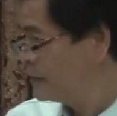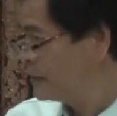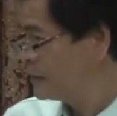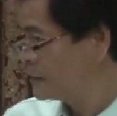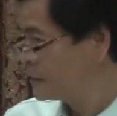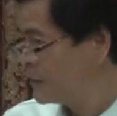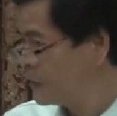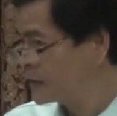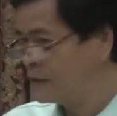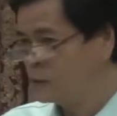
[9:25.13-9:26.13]
If the
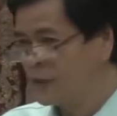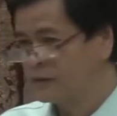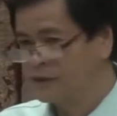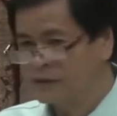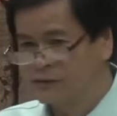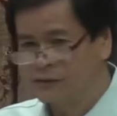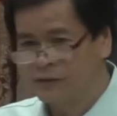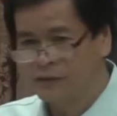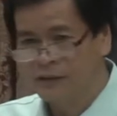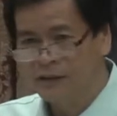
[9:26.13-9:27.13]
owner wanted
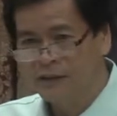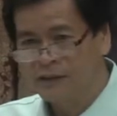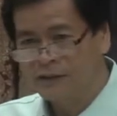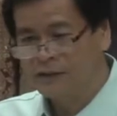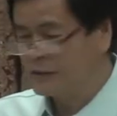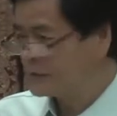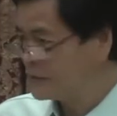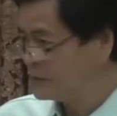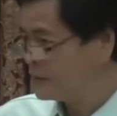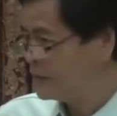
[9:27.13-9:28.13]
to give
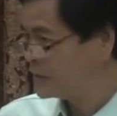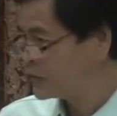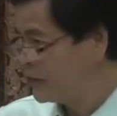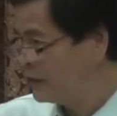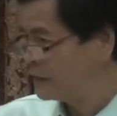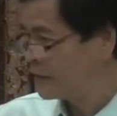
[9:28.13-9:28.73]
him his share,